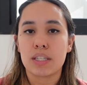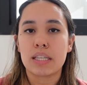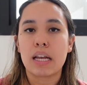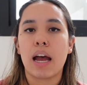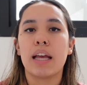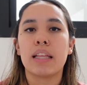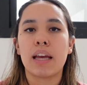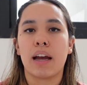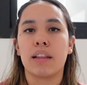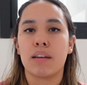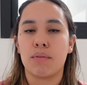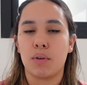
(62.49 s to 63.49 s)
It's highly,
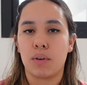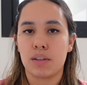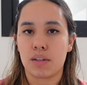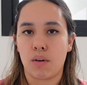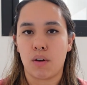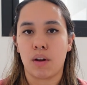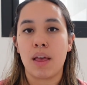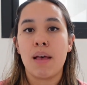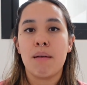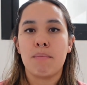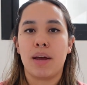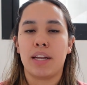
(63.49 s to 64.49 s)
highly focused on
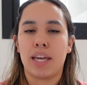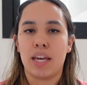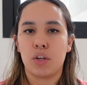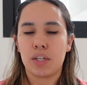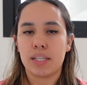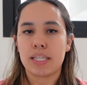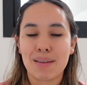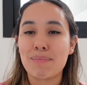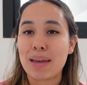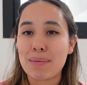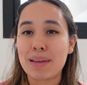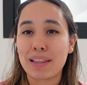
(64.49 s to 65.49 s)
medications.
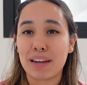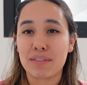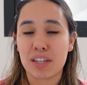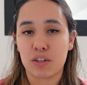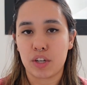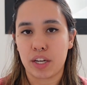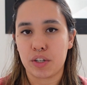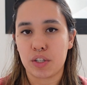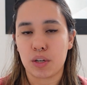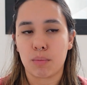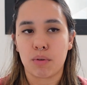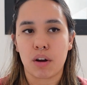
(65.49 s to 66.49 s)
Maybe lifestyle
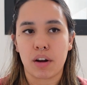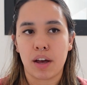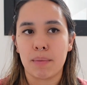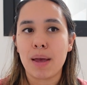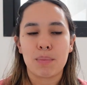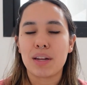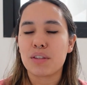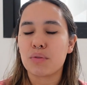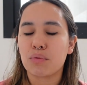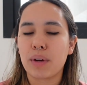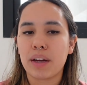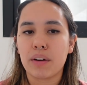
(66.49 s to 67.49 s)
changes are brought up, but
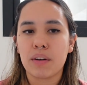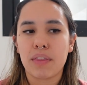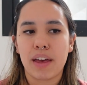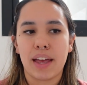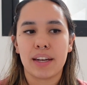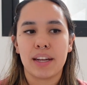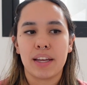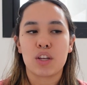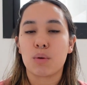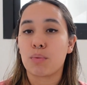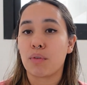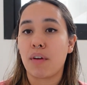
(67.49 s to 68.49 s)
it's rare that
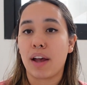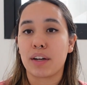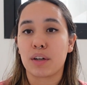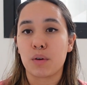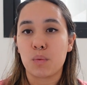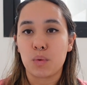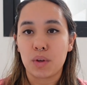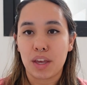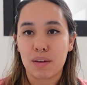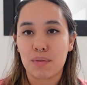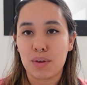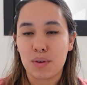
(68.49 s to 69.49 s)
your provider will
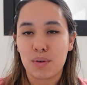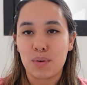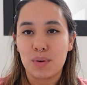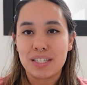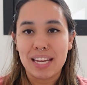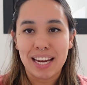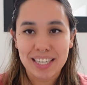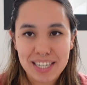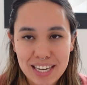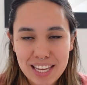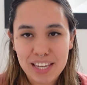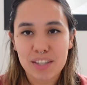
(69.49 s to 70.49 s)
give you
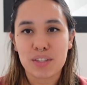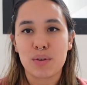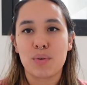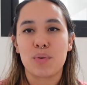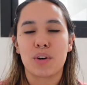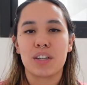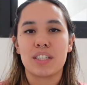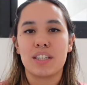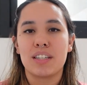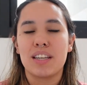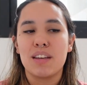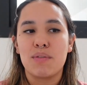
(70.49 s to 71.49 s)
techniques or
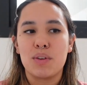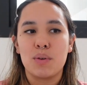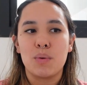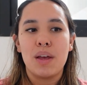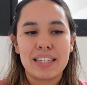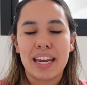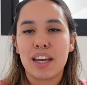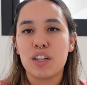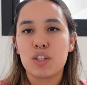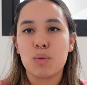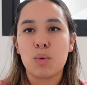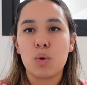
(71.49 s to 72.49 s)
give you
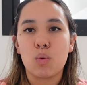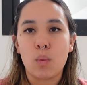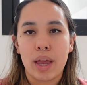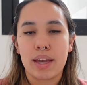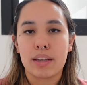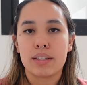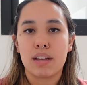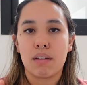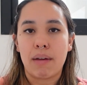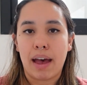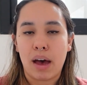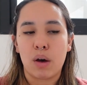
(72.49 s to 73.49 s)
tangible ways of
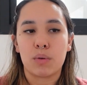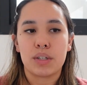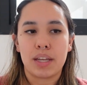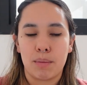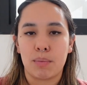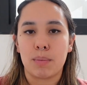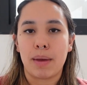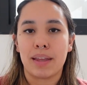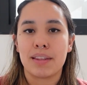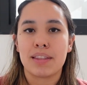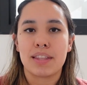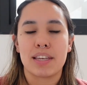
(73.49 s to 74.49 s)
how to
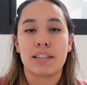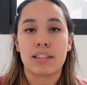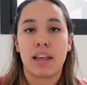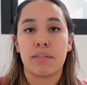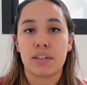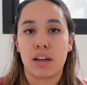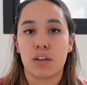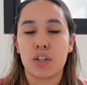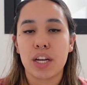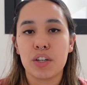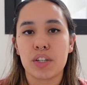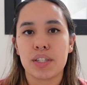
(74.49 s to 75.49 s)
implement these lifestyle
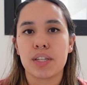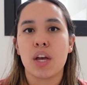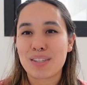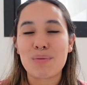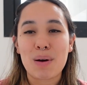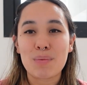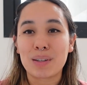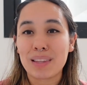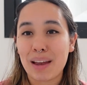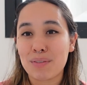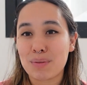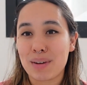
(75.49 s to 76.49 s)
changes. So what we're
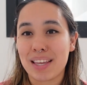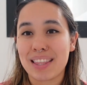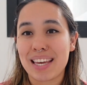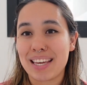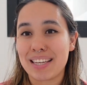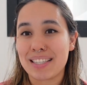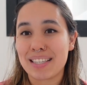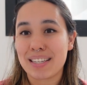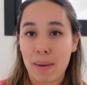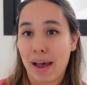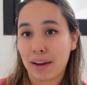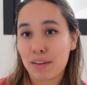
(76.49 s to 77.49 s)
left with is
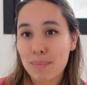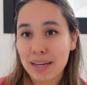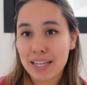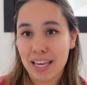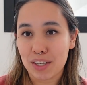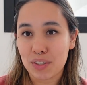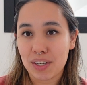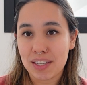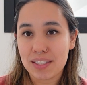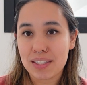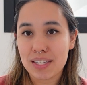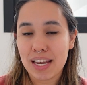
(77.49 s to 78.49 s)
a pack of
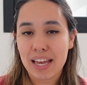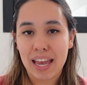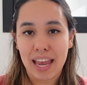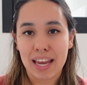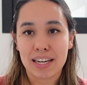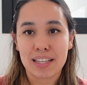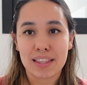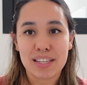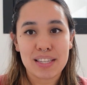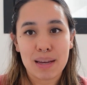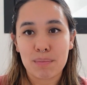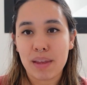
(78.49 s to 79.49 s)
medications and the
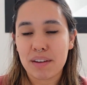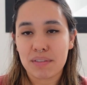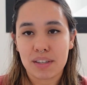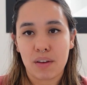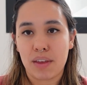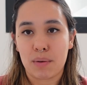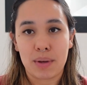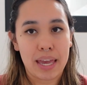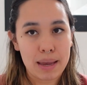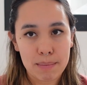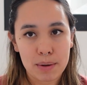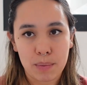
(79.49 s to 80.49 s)
same lifestyle that we
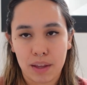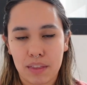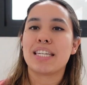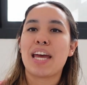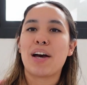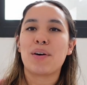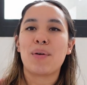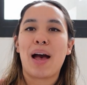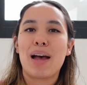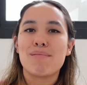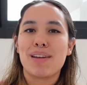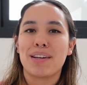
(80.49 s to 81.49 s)
came in with. Now,
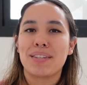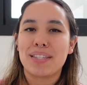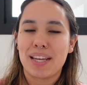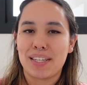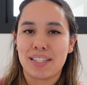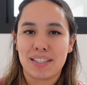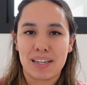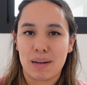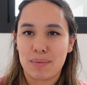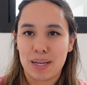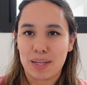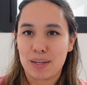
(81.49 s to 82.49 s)
I'm not saying to
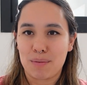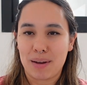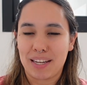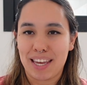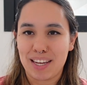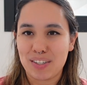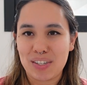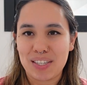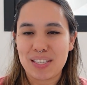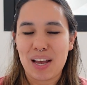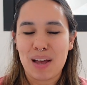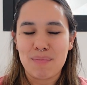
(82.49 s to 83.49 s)
stop taking your
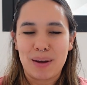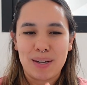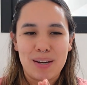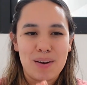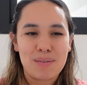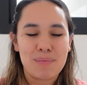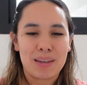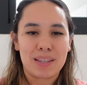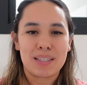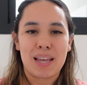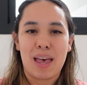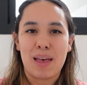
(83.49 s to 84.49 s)
medications. I by no
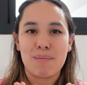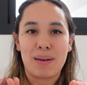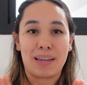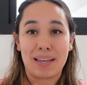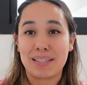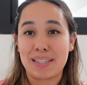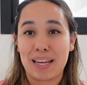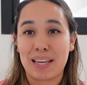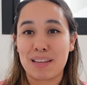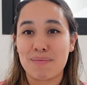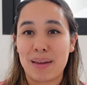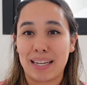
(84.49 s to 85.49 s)
means am against
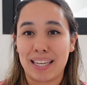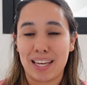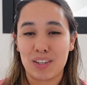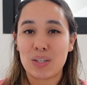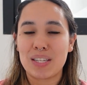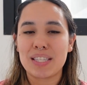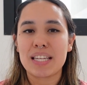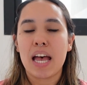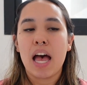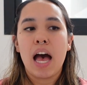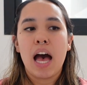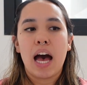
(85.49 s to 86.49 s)
taking medications.
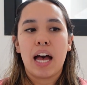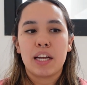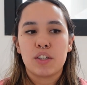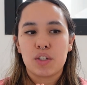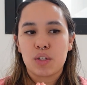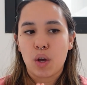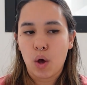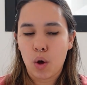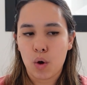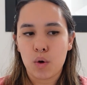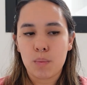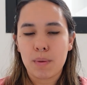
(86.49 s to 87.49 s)
I just
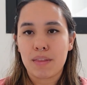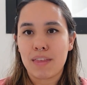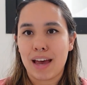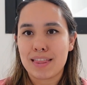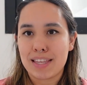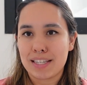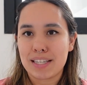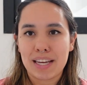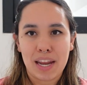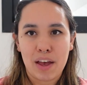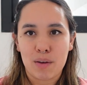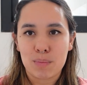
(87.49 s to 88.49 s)
hope that this
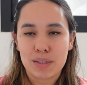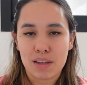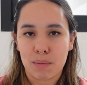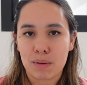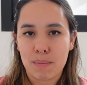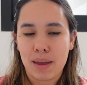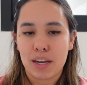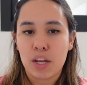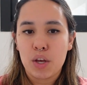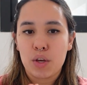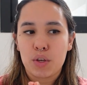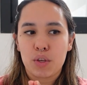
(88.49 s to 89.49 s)
can help supplement
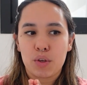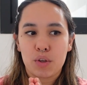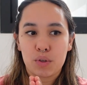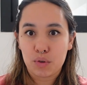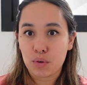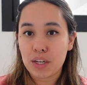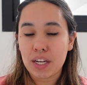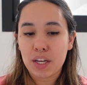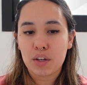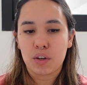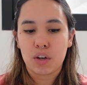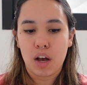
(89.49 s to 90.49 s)

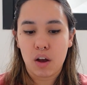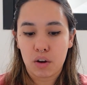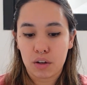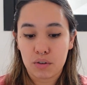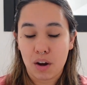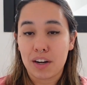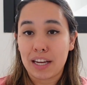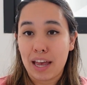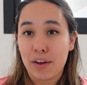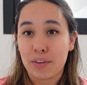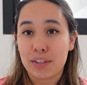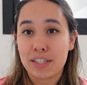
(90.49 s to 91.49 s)
treating your chronic
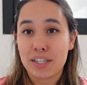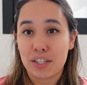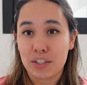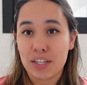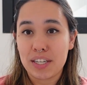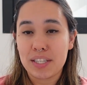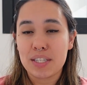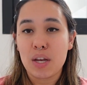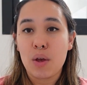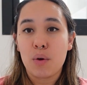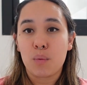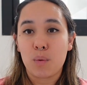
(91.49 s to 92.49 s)
health conditions
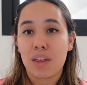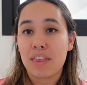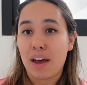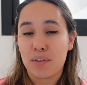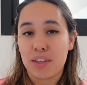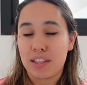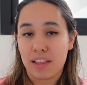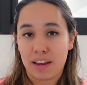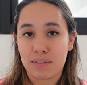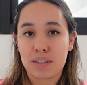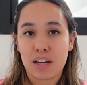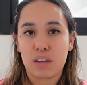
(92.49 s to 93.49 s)
with healthy
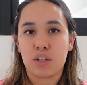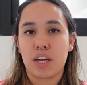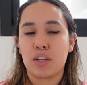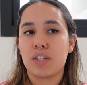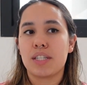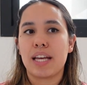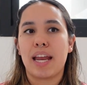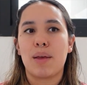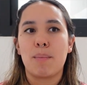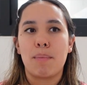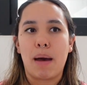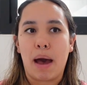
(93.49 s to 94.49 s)
lifestyle changes and
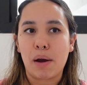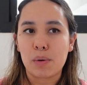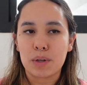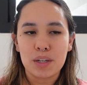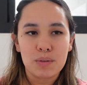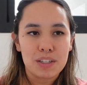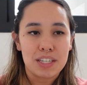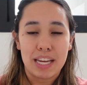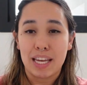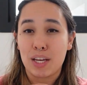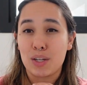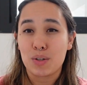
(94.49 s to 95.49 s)
empower you to
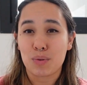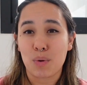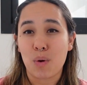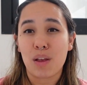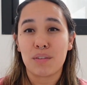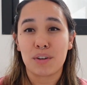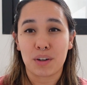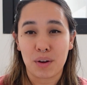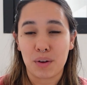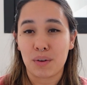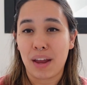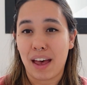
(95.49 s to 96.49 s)
take control of your
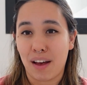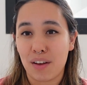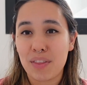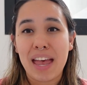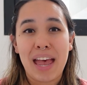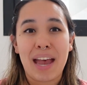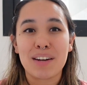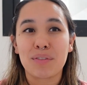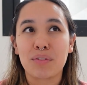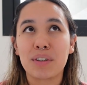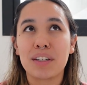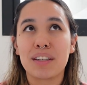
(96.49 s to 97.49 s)
own health and
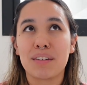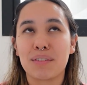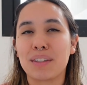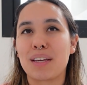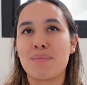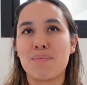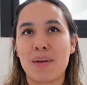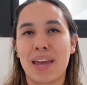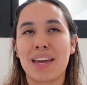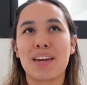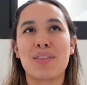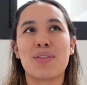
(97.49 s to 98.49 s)
really, really
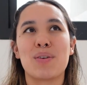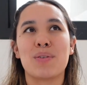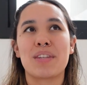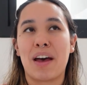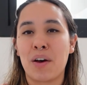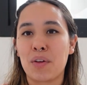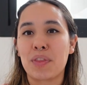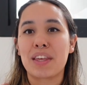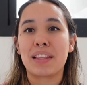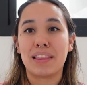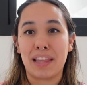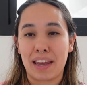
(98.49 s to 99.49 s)
make those healthy
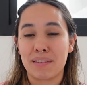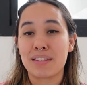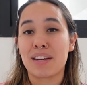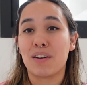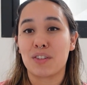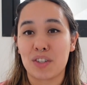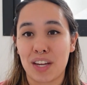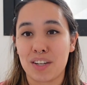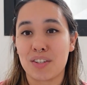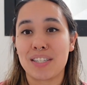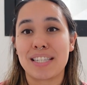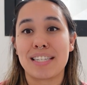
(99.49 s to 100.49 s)
lifestyle
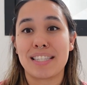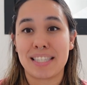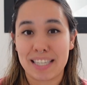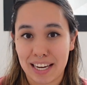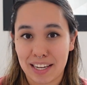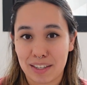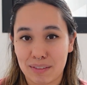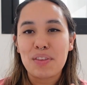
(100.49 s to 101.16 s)
changes stick.